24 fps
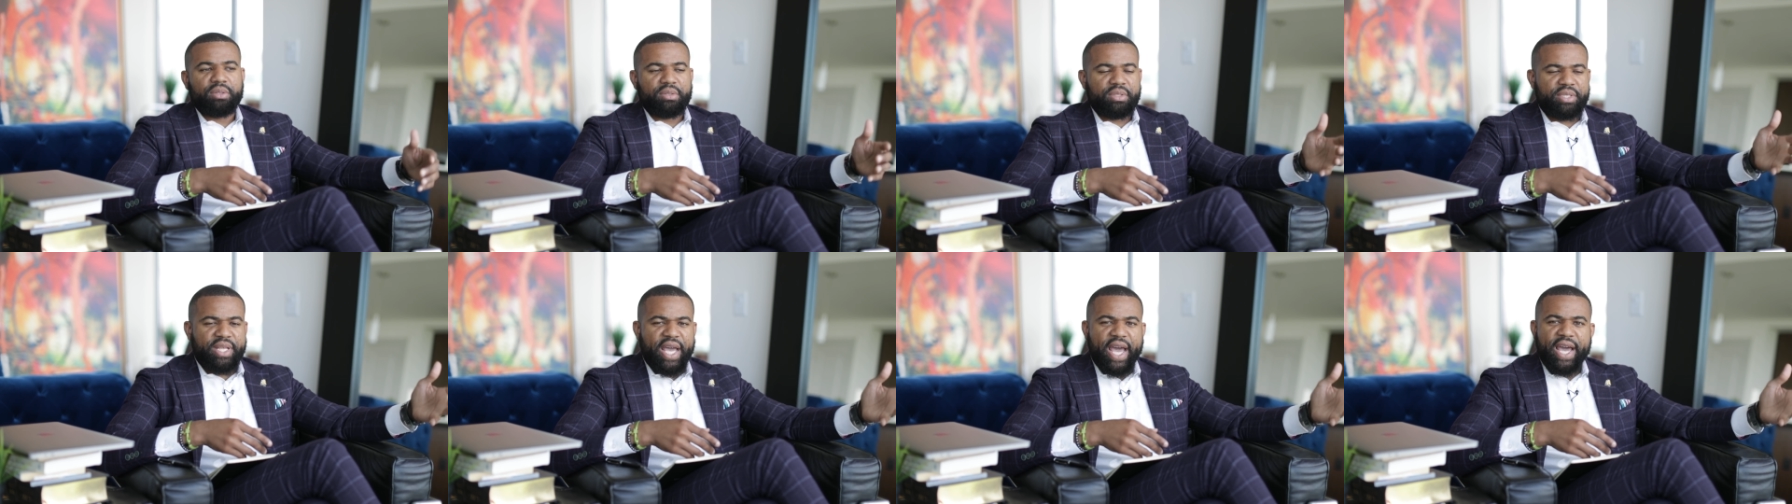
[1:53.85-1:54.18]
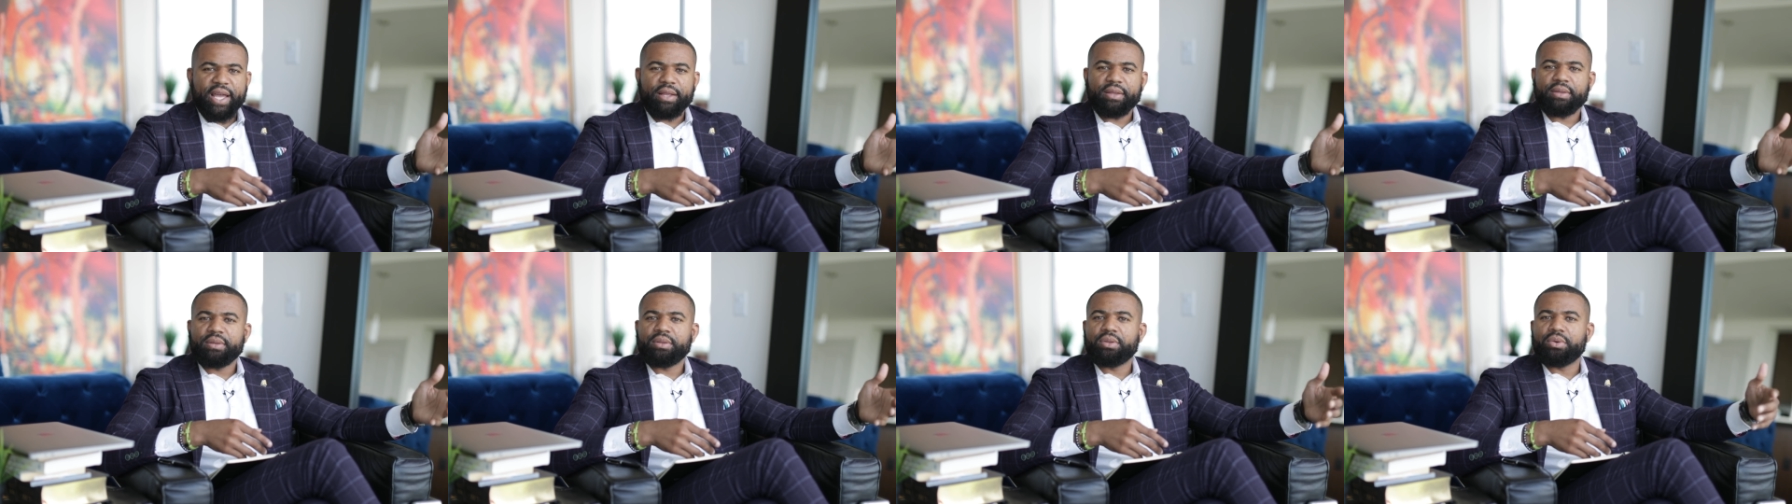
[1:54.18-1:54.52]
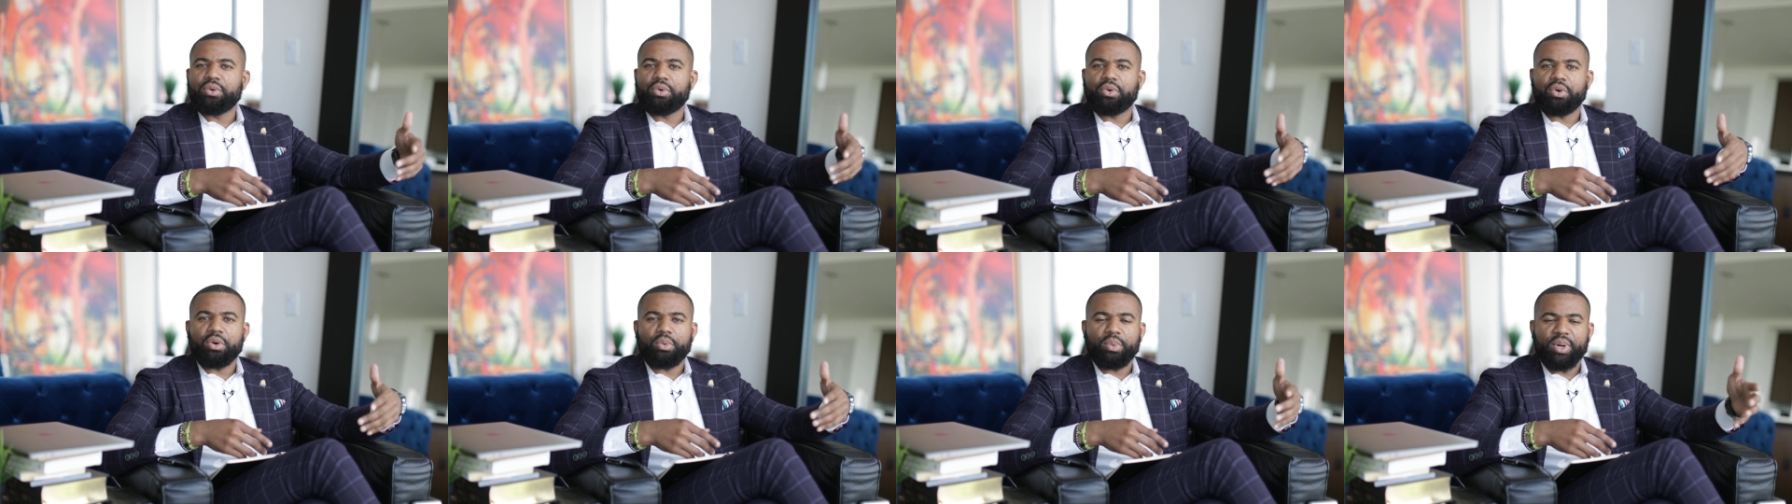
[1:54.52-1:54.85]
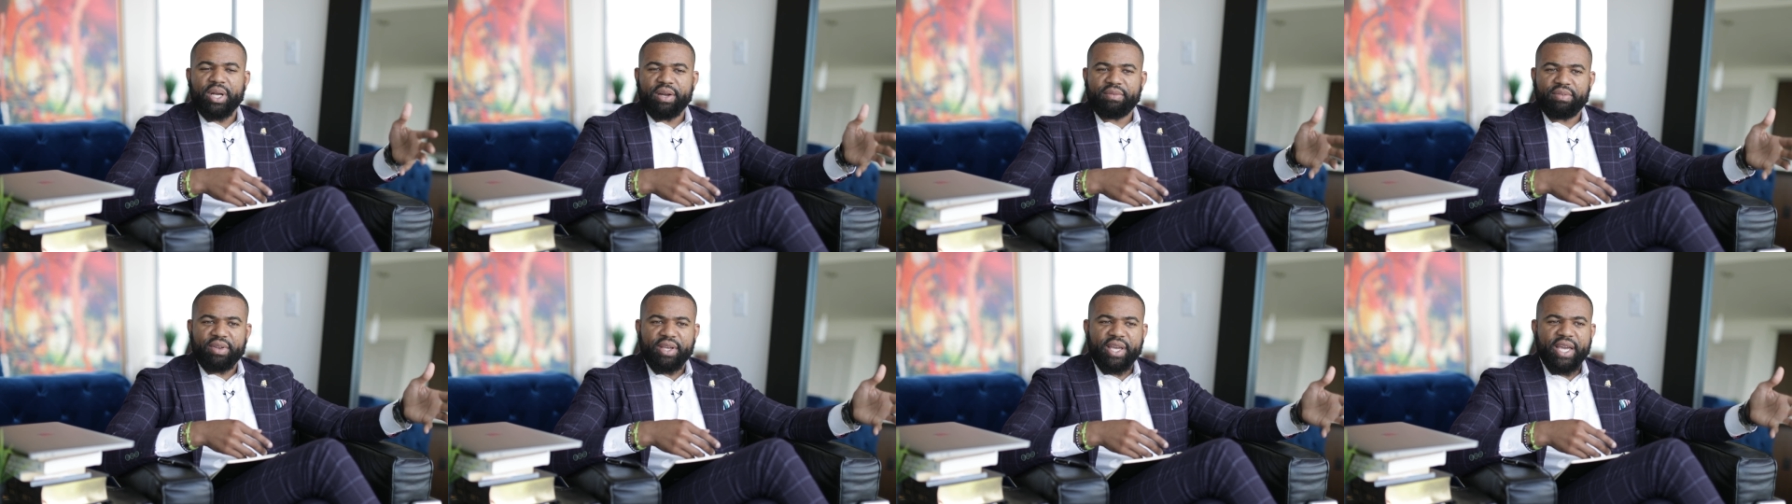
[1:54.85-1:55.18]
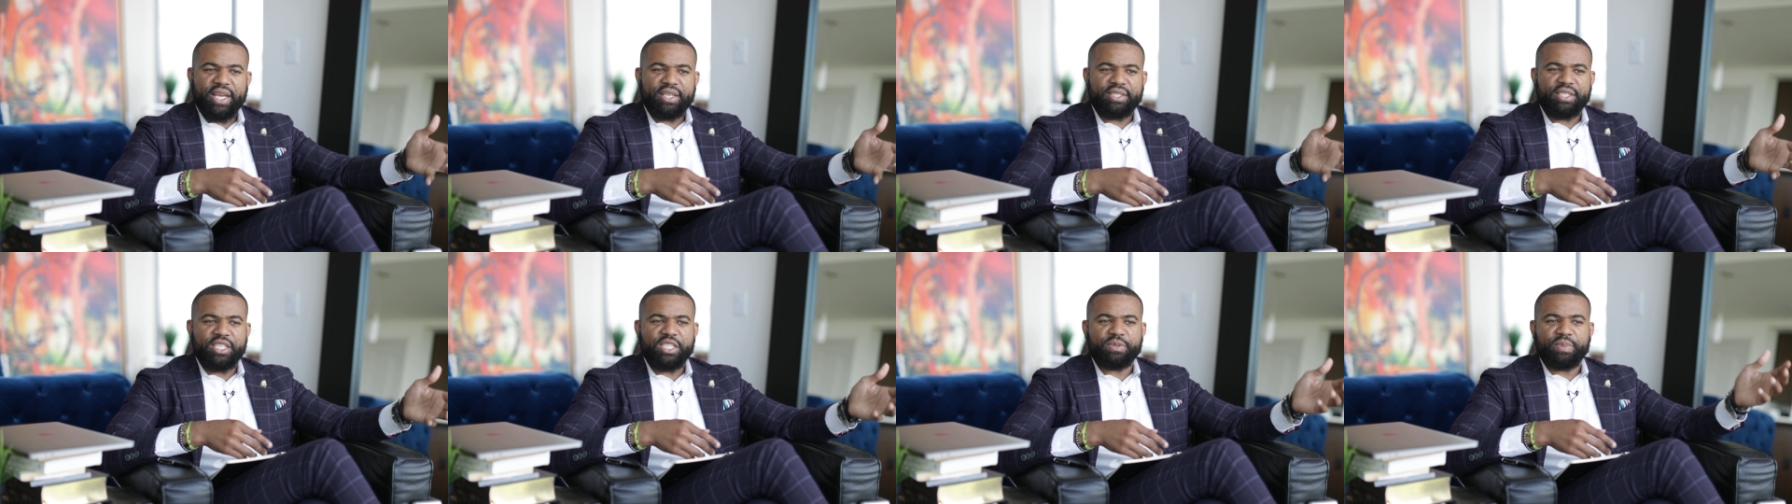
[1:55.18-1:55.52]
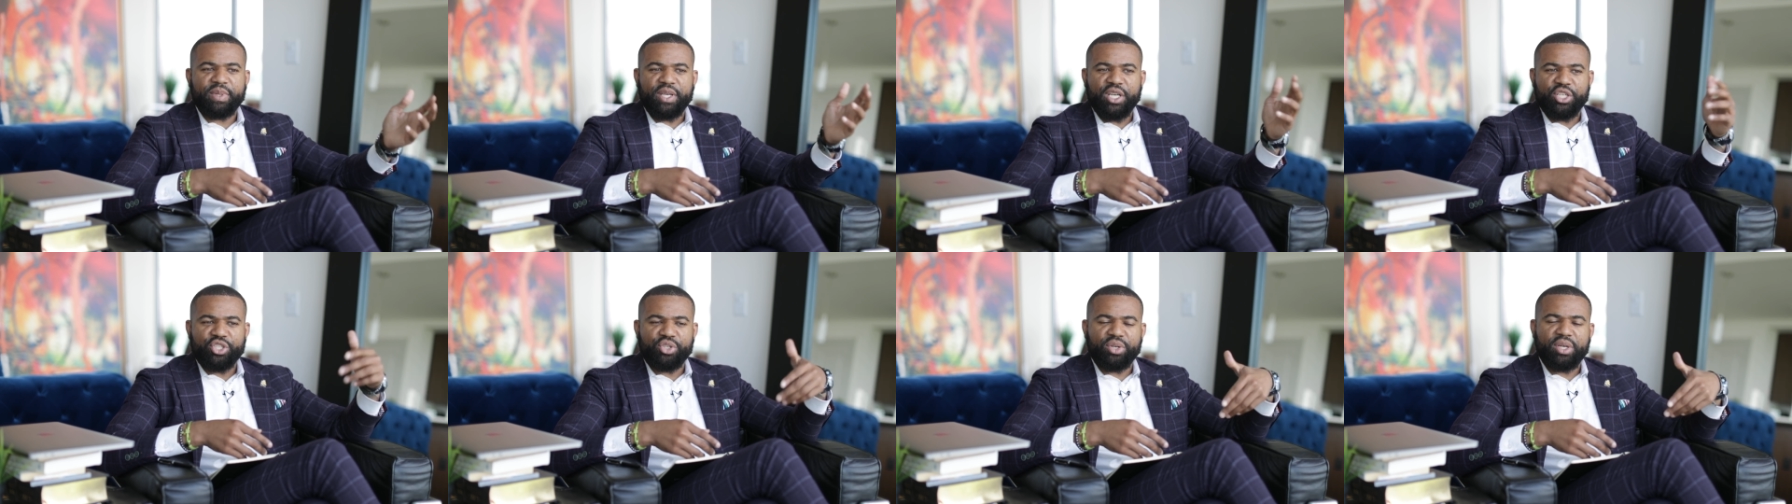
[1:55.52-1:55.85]
debt or whatever the case is,
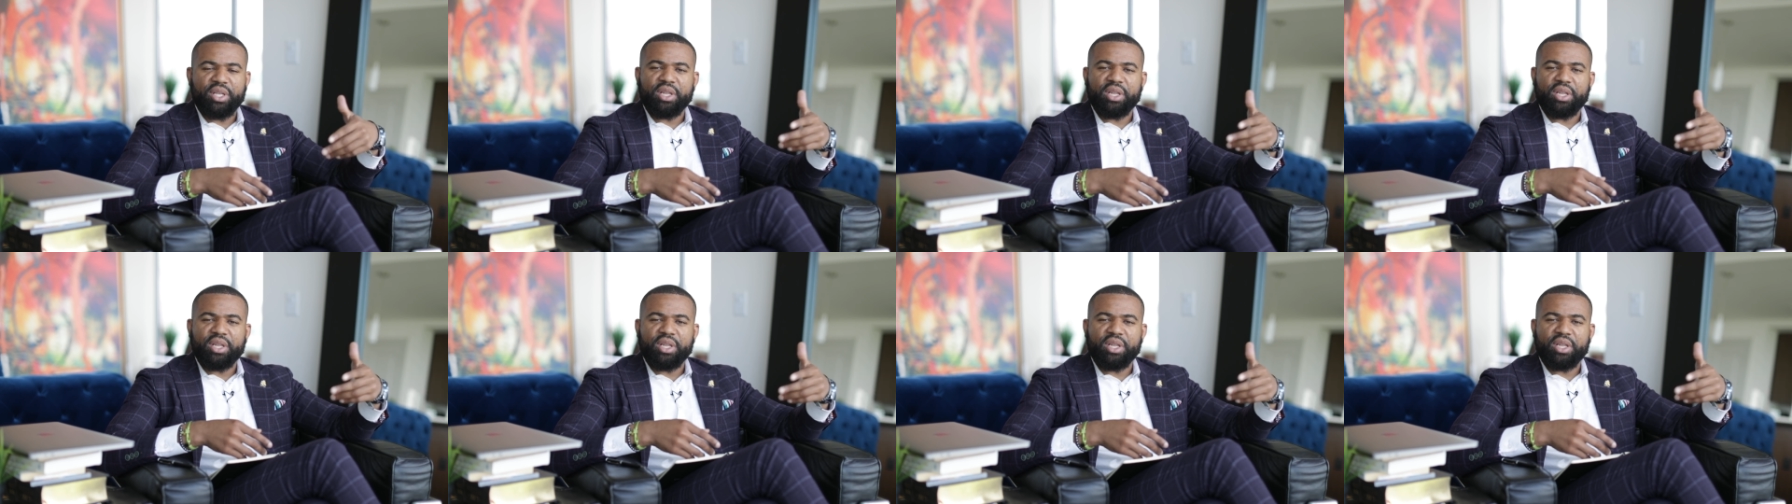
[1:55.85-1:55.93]
because you